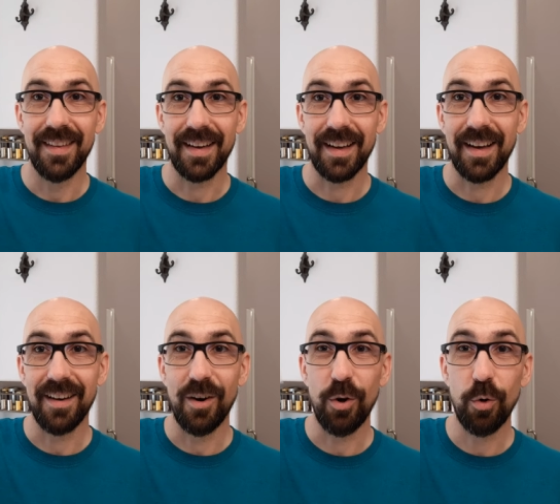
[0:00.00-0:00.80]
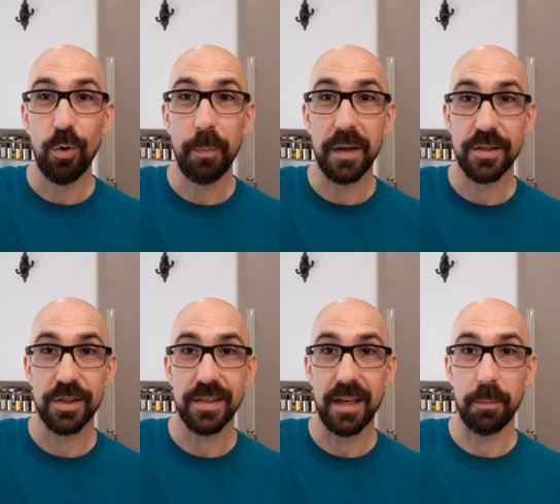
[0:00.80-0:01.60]
And I got a whole bunch
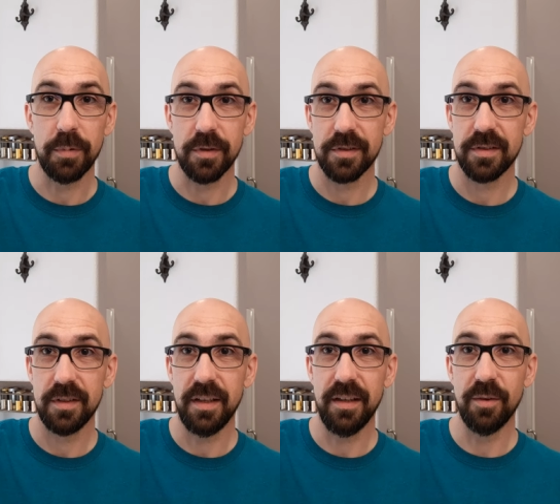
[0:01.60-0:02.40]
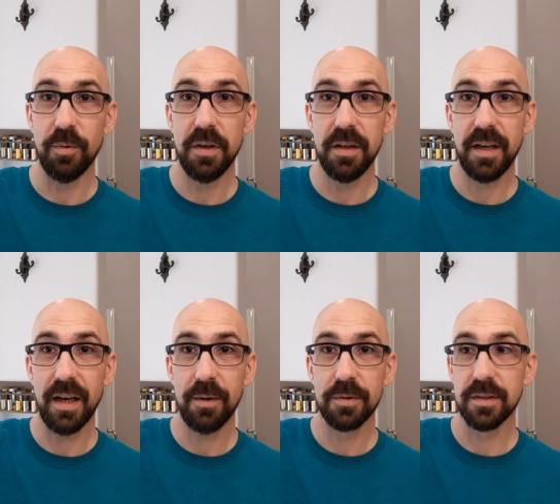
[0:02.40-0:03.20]
of samples, and the one
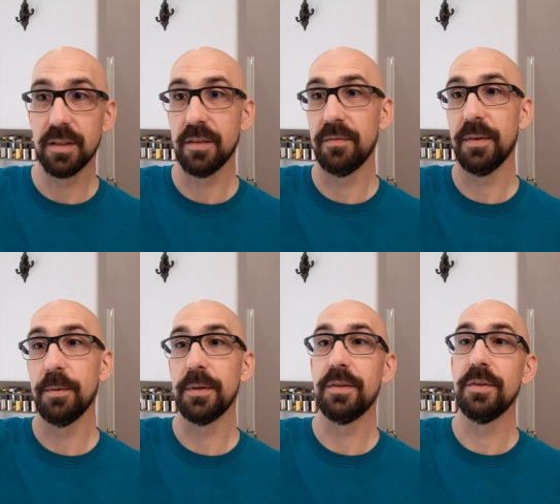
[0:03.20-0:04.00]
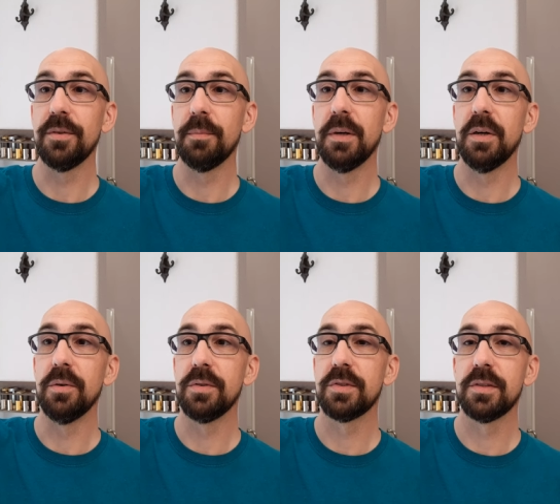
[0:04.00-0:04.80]
I was looking forward to the
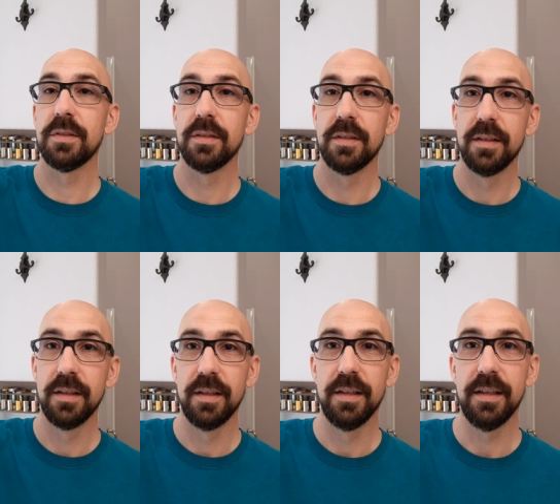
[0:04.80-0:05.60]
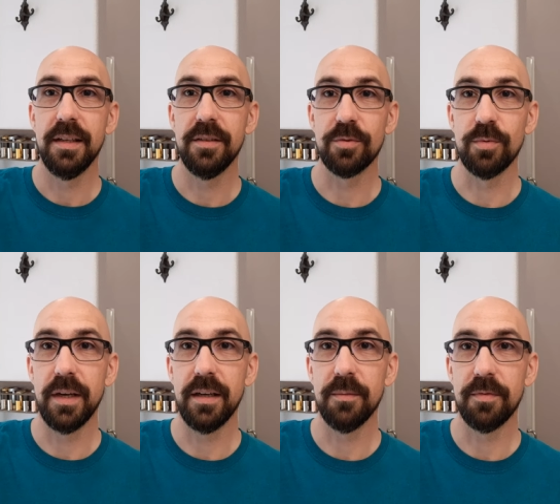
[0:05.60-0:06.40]
most is
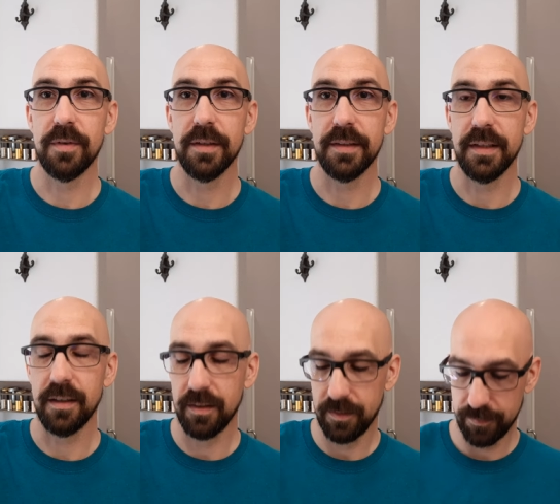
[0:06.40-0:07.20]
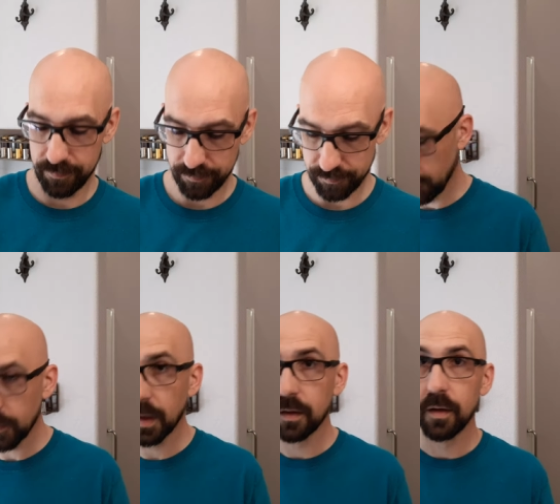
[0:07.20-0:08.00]
right up front there.
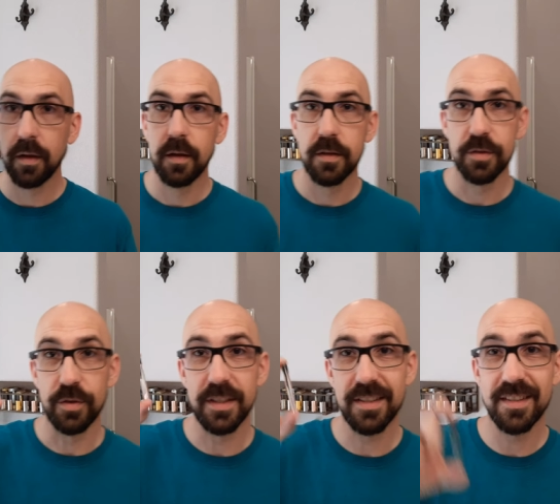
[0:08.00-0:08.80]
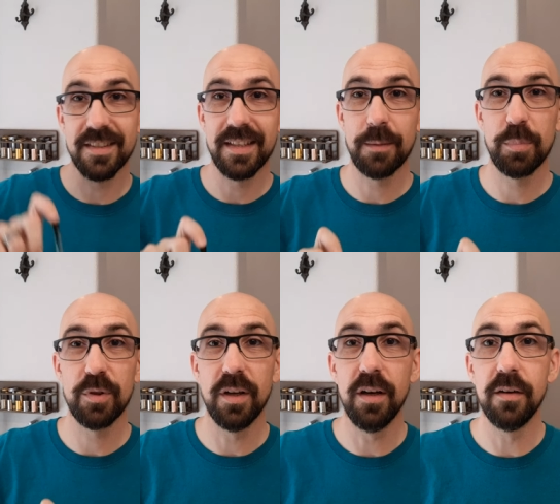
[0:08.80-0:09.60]
So this is a
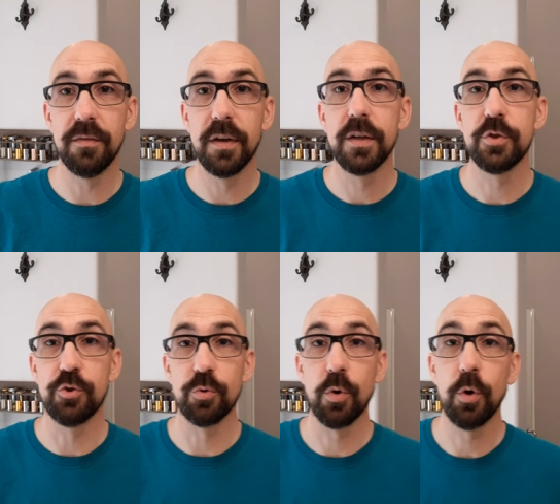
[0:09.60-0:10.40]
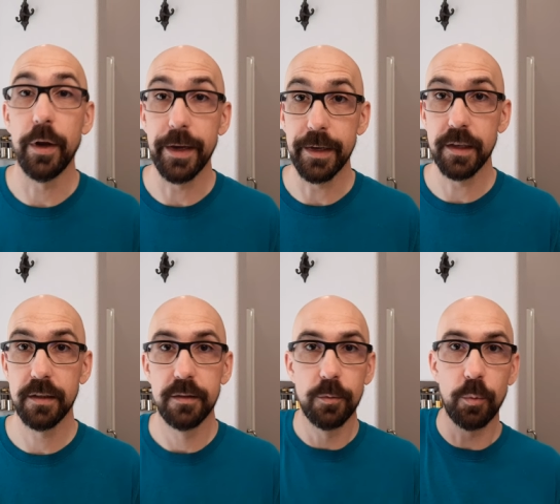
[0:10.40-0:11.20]
sample of Droid,
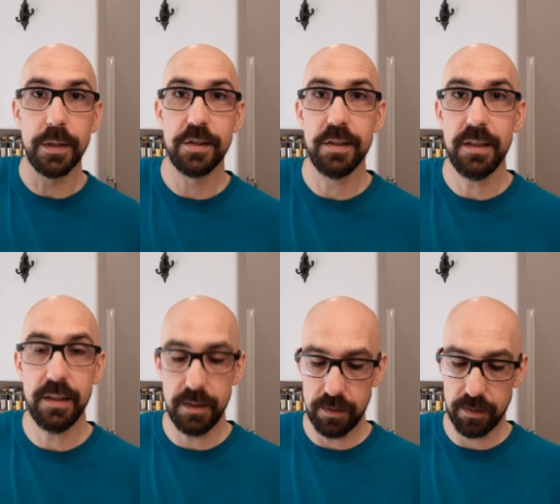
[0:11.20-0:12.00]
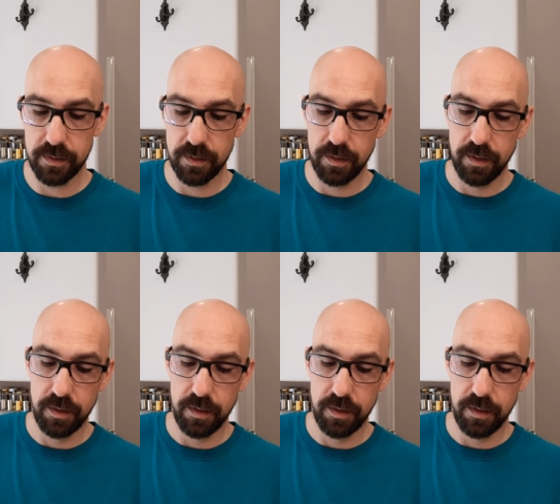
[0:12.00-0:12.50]
which is